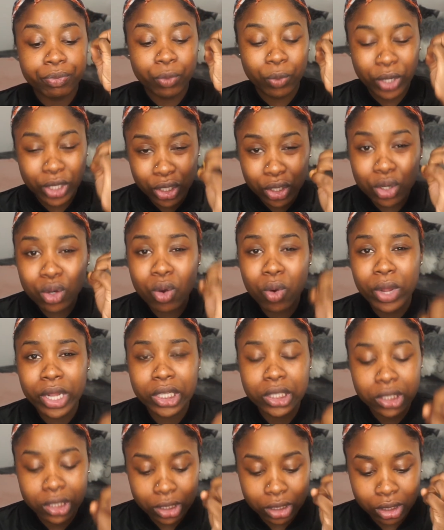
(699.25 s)
when you're
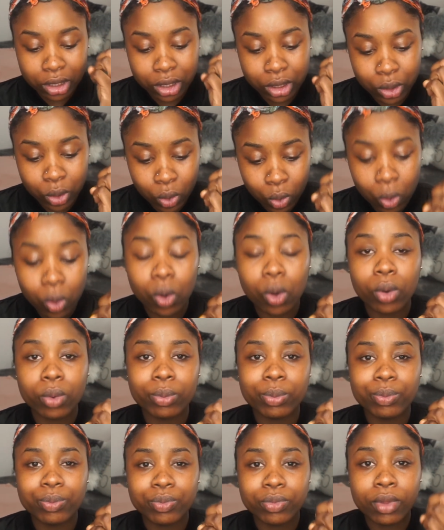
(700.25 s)
going to
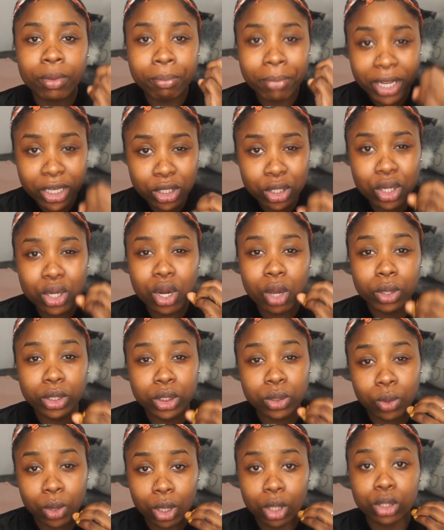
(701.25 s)
school, make sure you know
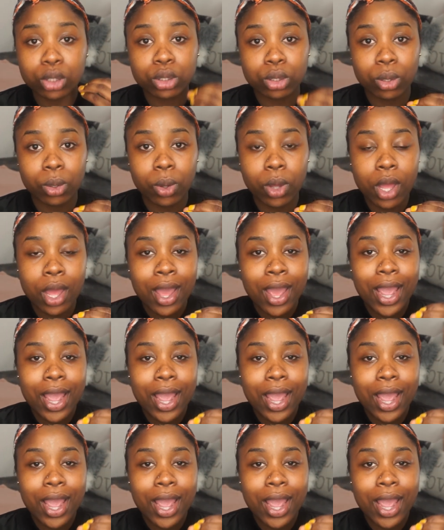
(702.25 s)
what you want to do.